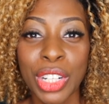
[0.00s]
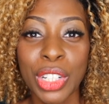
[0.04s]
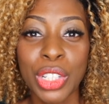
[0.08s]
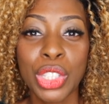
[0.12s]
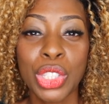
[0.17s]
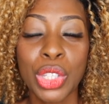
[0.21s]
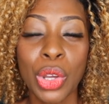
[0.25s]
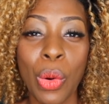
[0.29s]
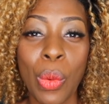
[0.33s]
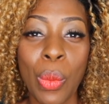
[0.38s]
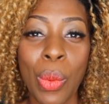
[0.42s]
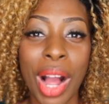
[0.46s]

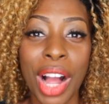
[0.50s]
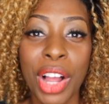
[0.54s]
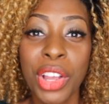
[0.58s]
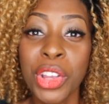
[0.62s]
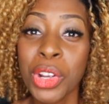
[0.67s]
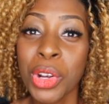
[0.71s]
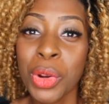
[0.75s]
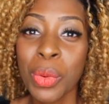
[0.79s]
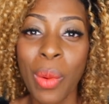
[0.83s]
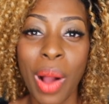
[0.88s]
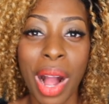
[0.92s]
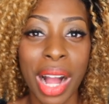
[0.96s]
So while
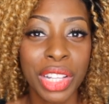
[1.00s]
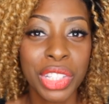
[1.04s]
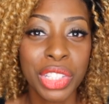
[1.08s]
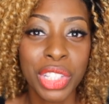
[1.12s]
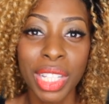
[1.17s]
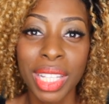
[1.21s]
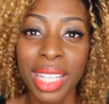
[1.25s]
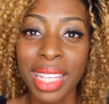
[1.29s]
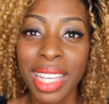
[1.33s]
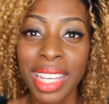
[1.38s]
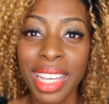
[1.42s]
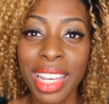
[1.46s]
you're
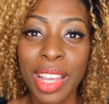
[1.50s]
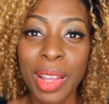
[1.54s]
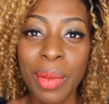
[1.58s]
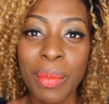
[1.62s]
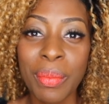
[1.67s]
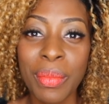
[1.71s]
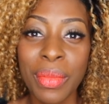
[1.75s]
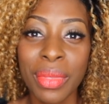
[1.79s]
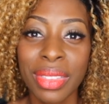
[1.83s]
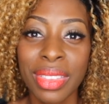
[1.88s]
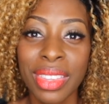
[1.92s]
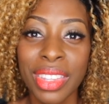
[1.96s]
watching
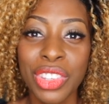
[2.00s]
him,